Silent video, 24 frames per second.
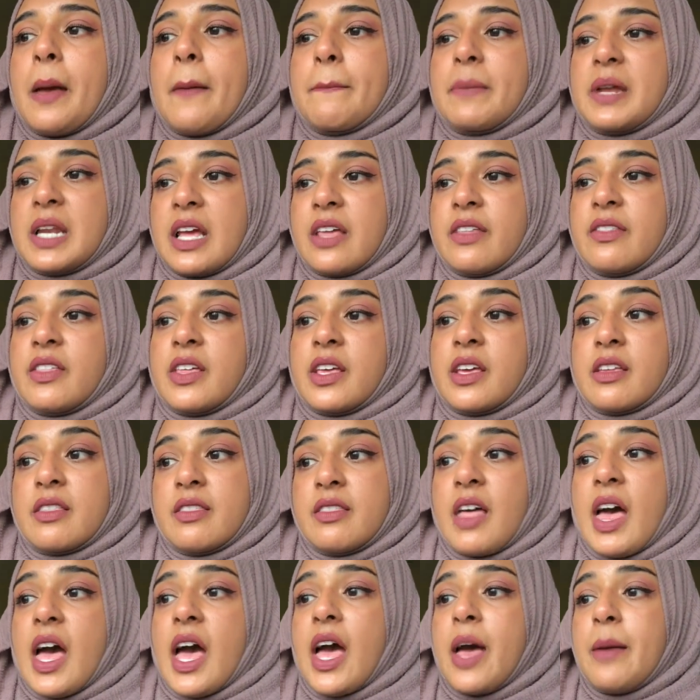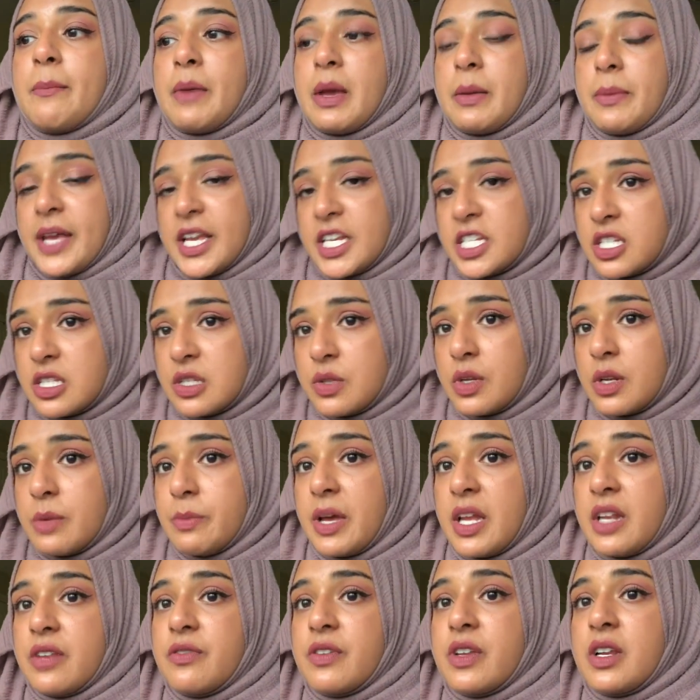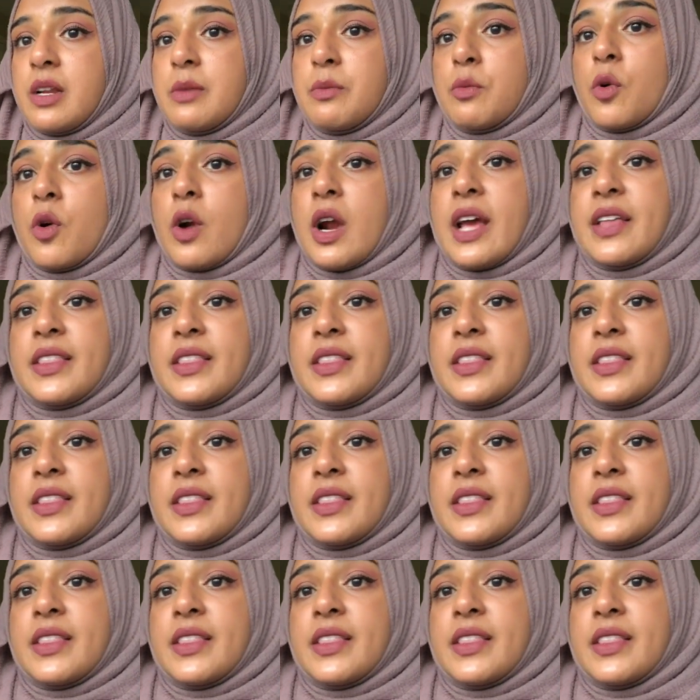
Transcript: But I think that my patients would have benefited more.